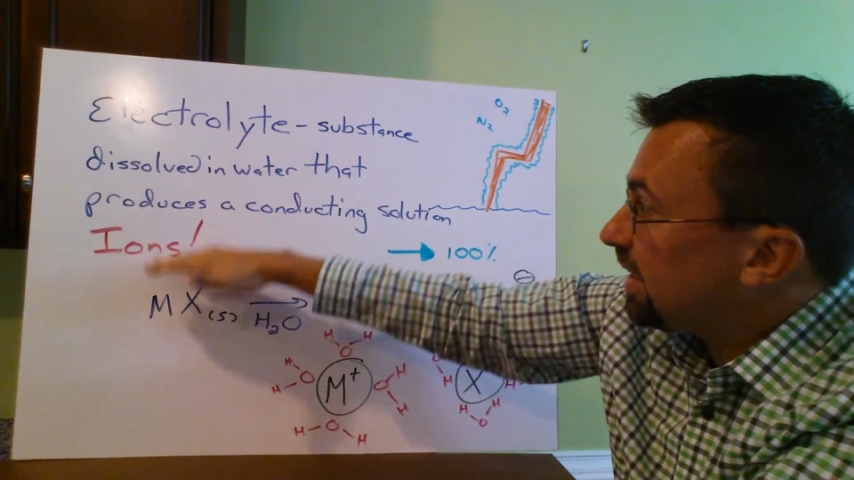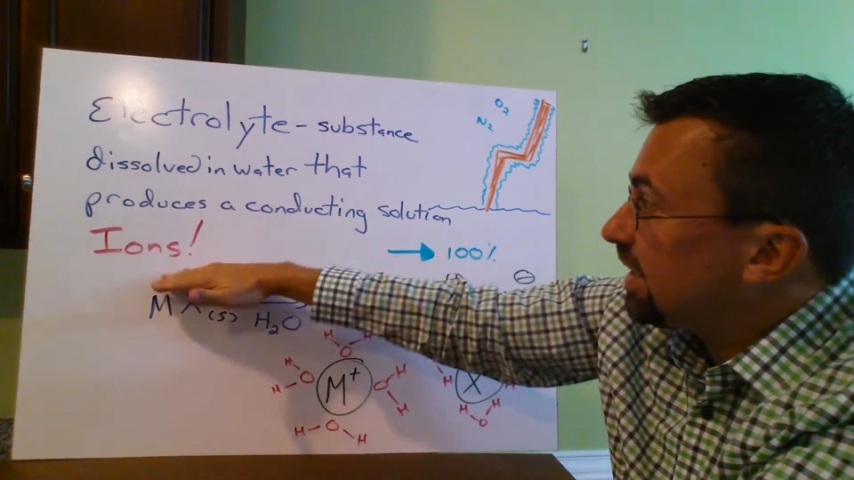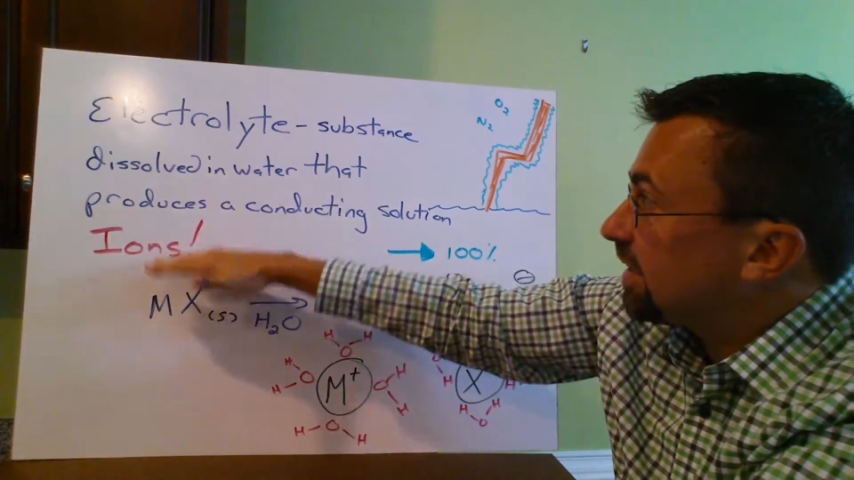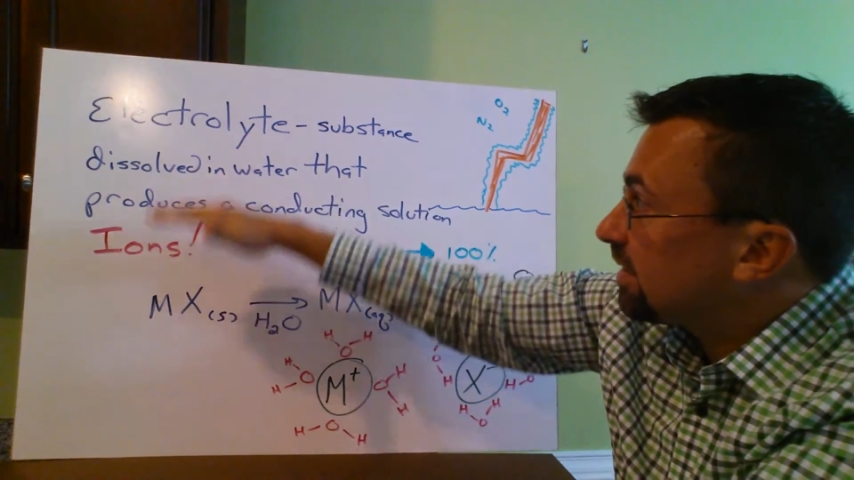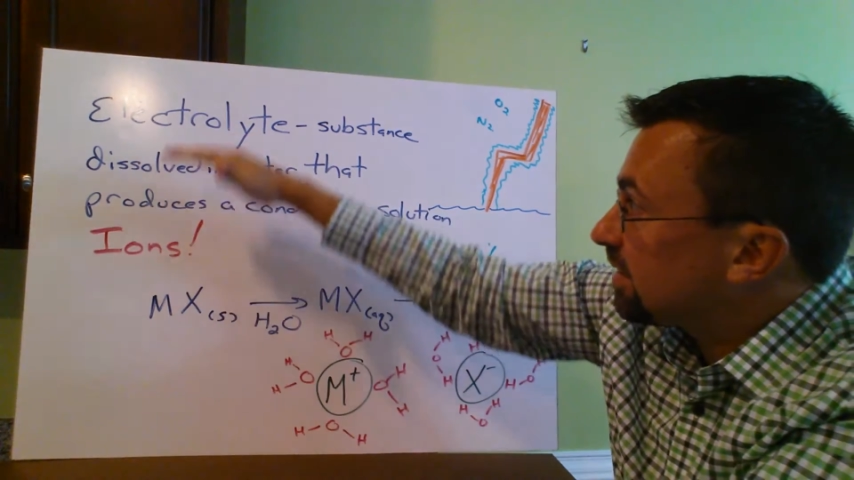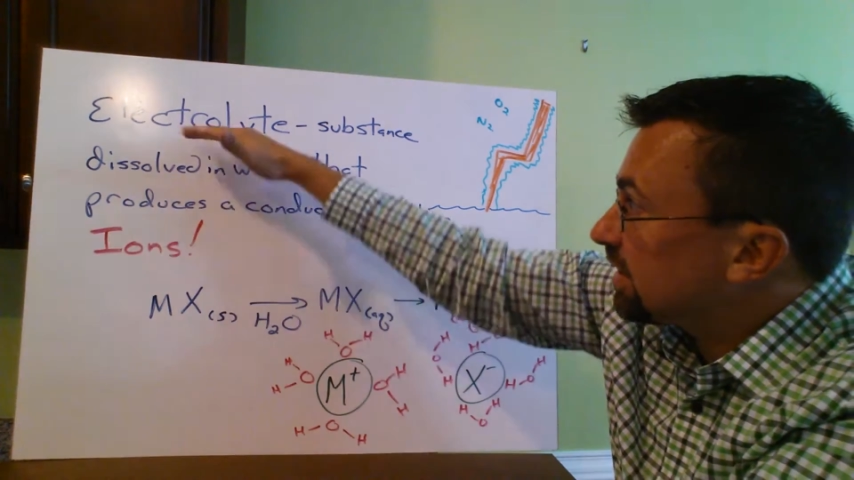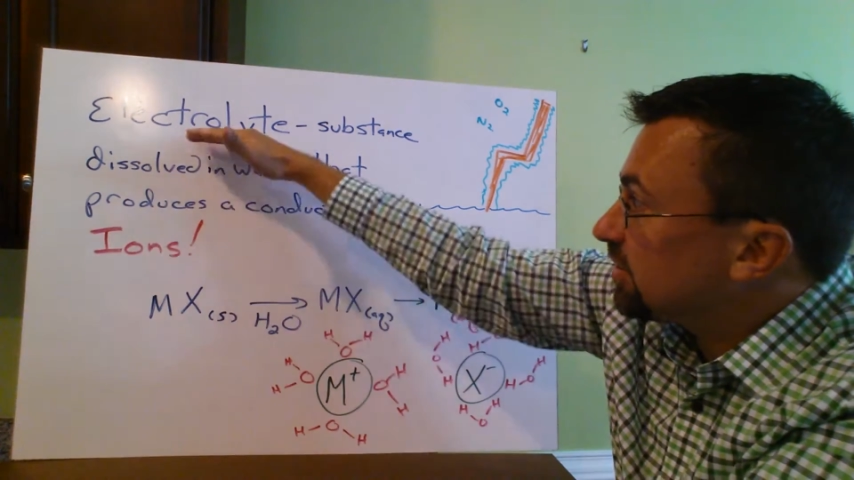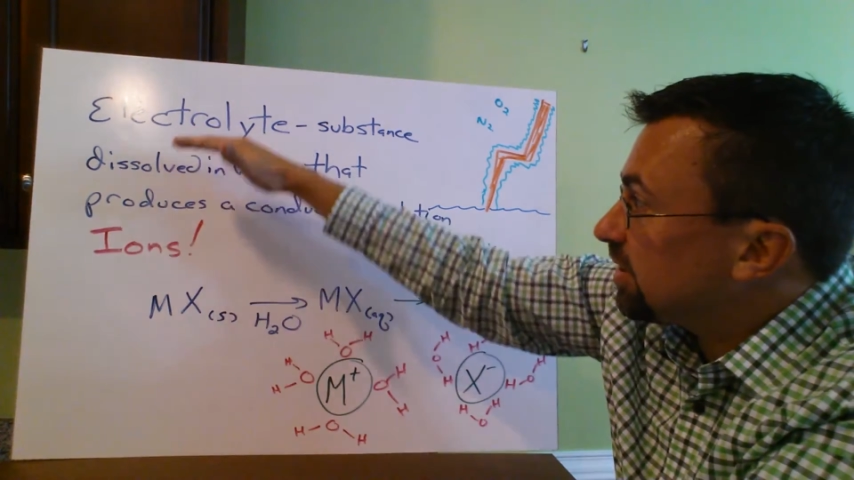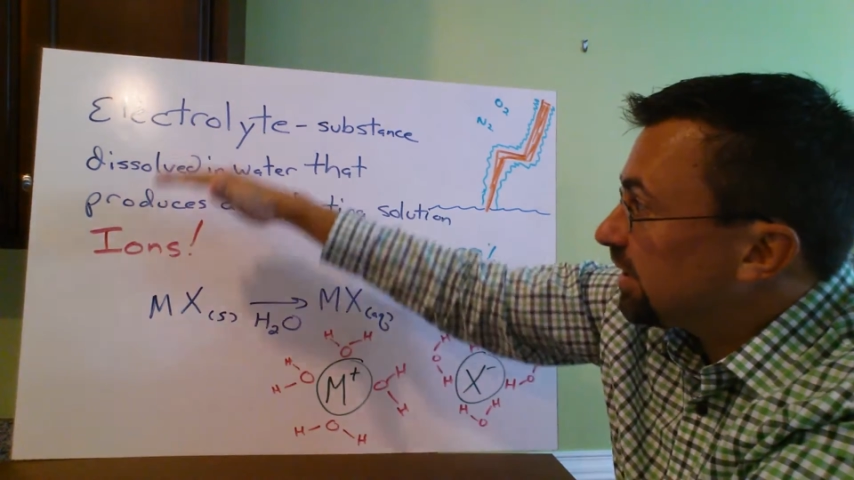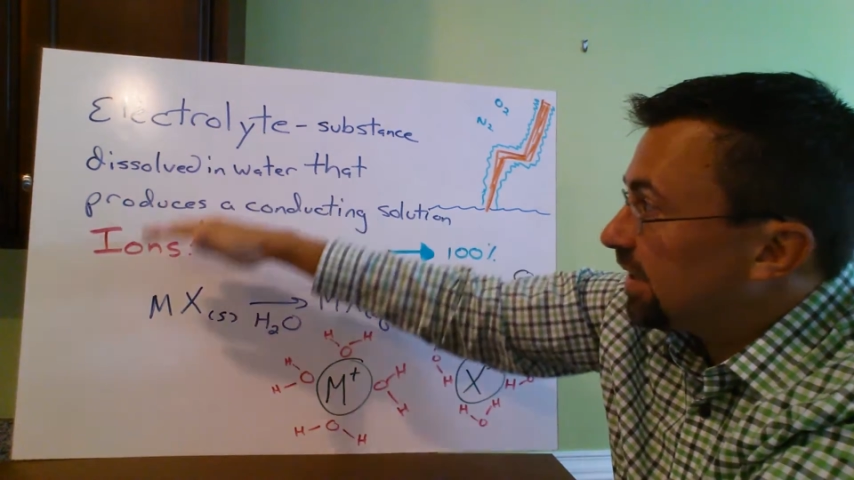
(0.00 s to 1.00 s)
ion.
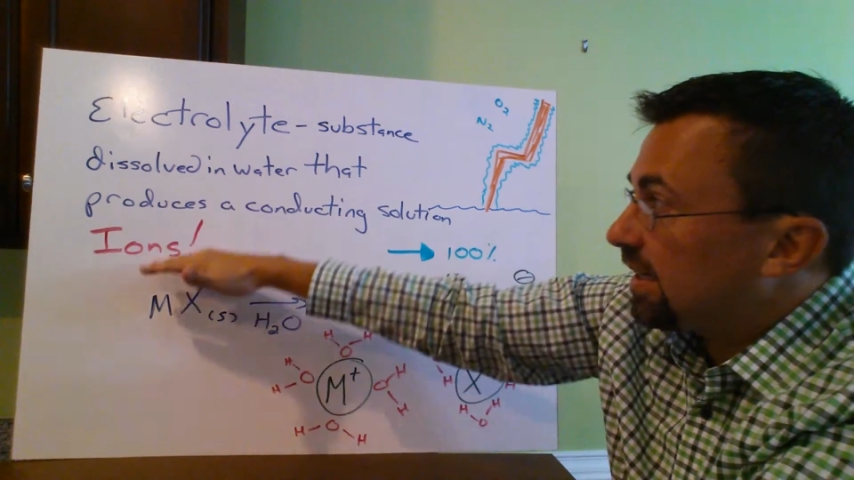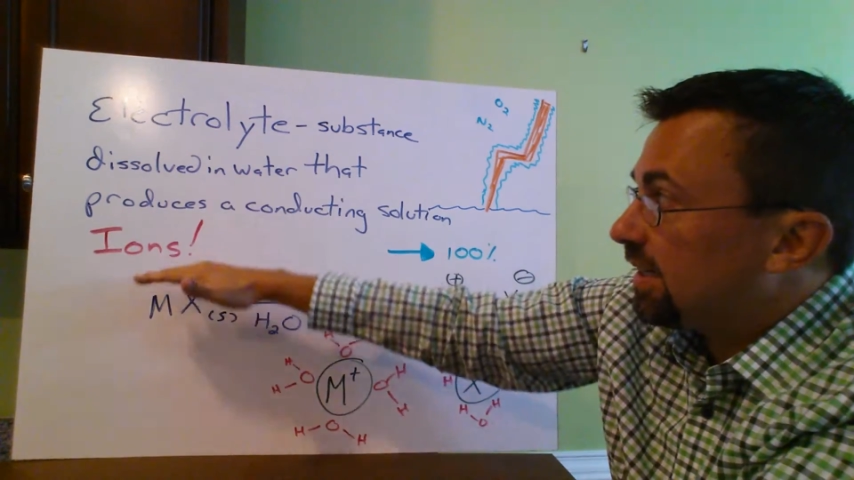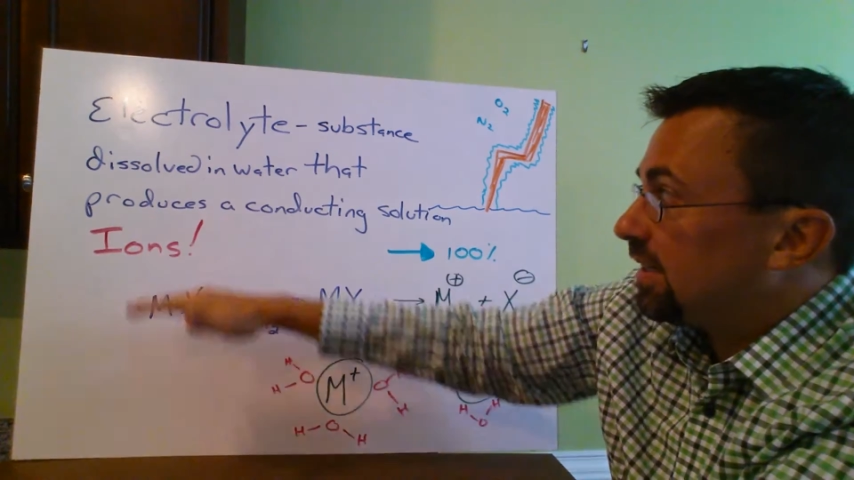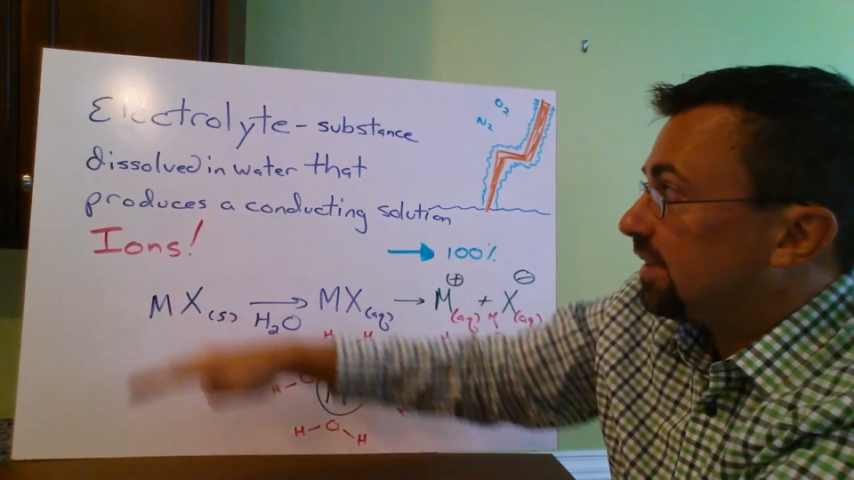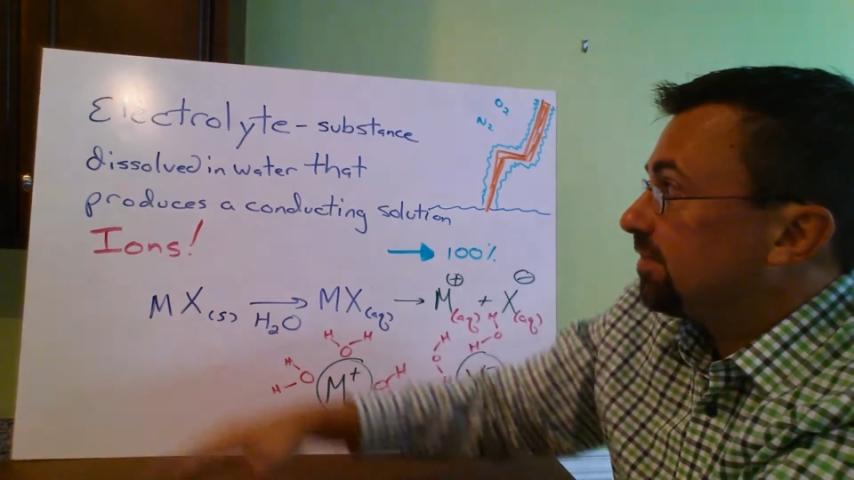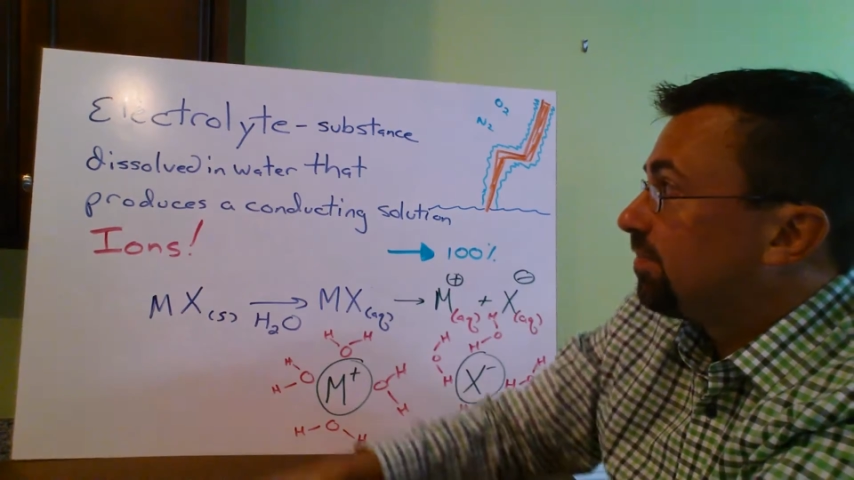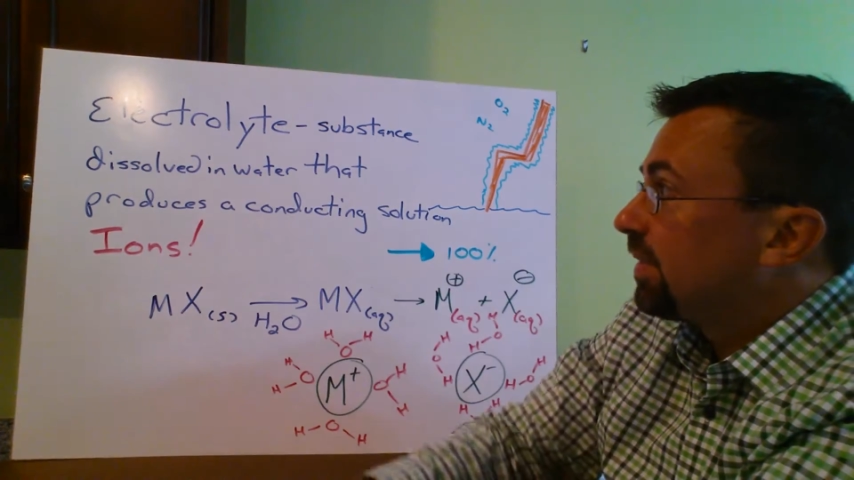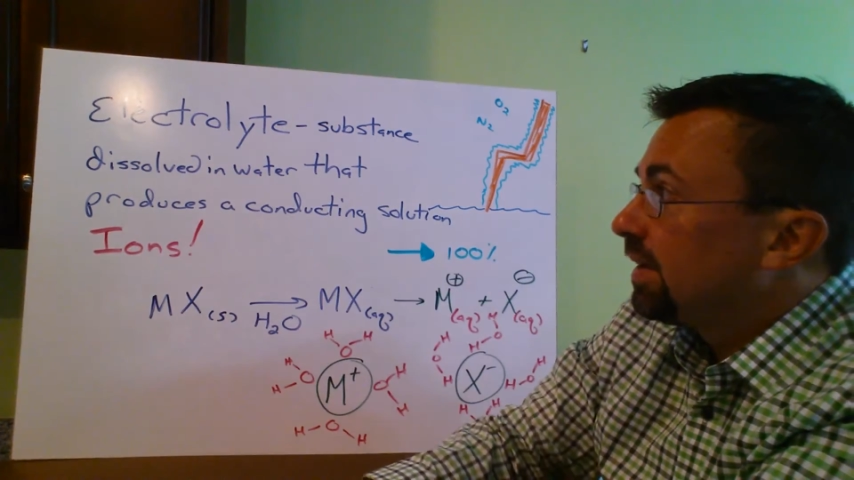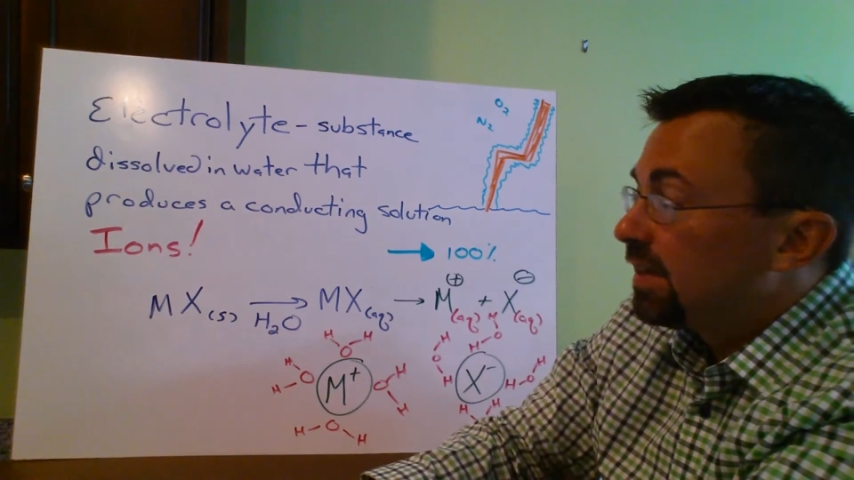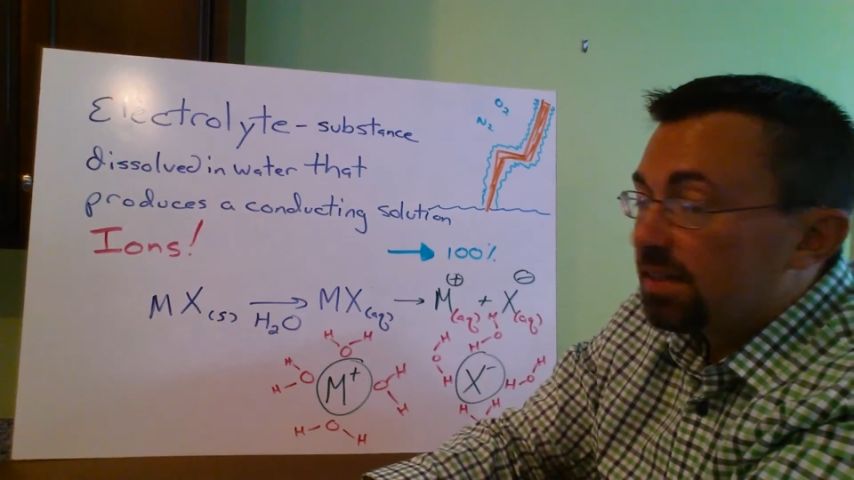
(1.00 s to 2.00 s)
Electrolyte, ion.
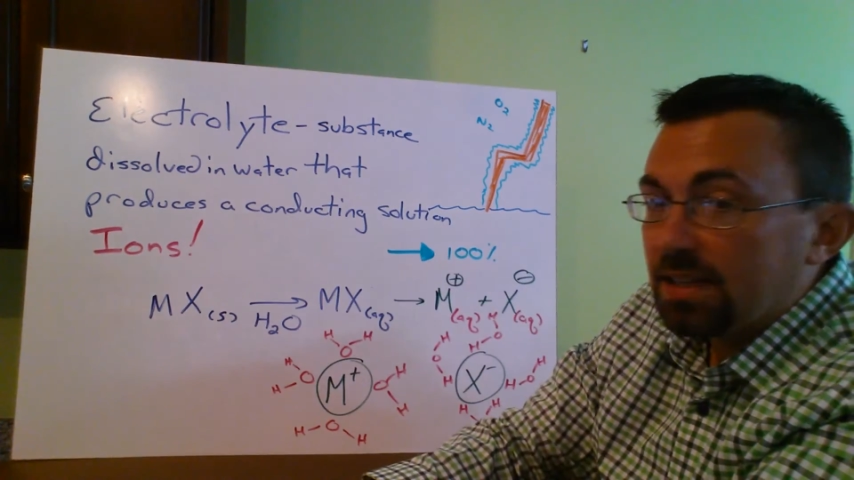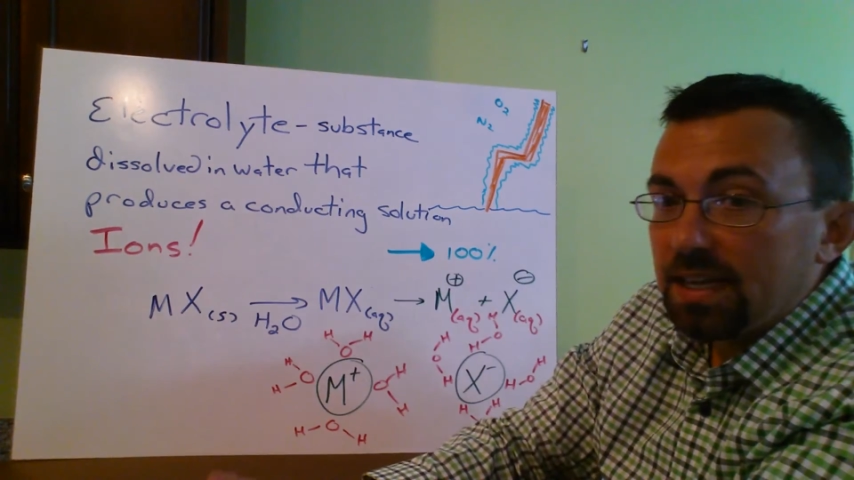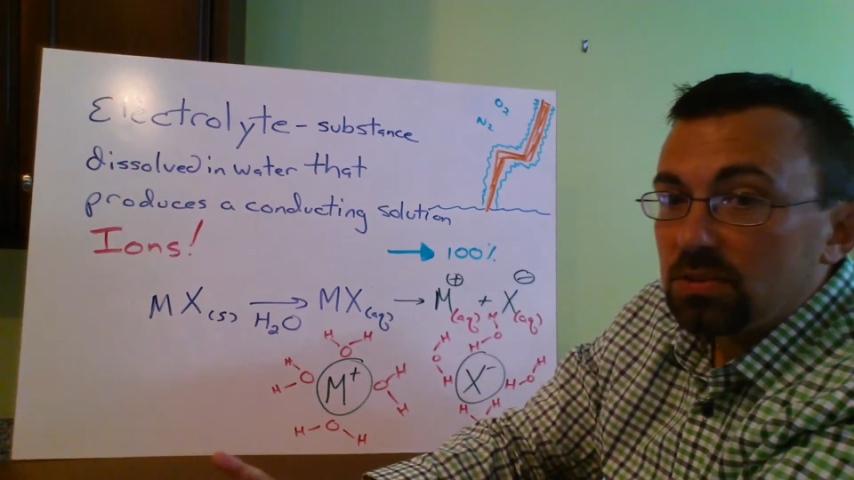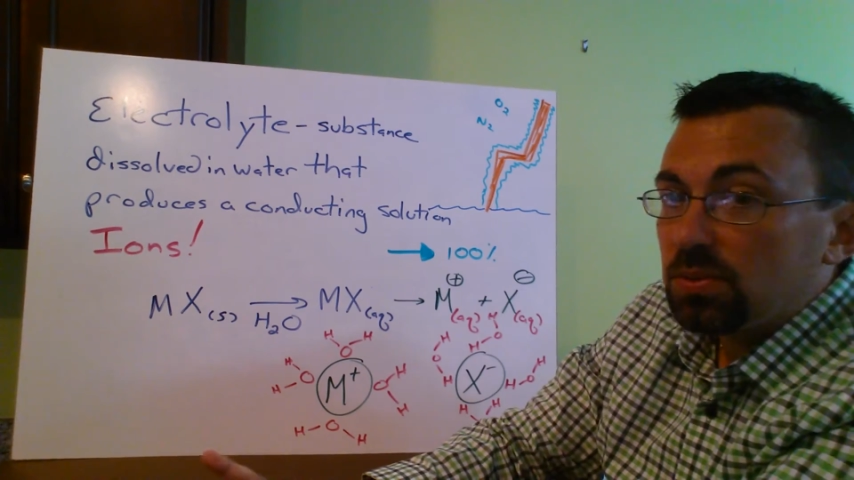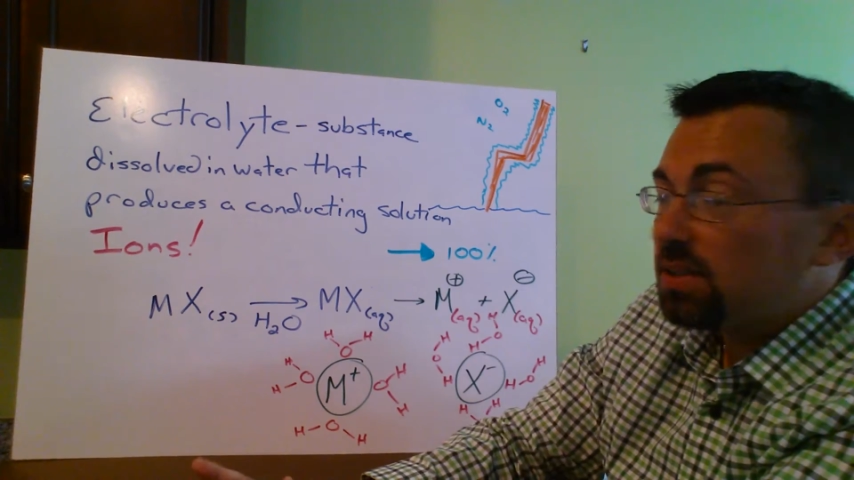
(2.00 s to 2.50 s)
That's what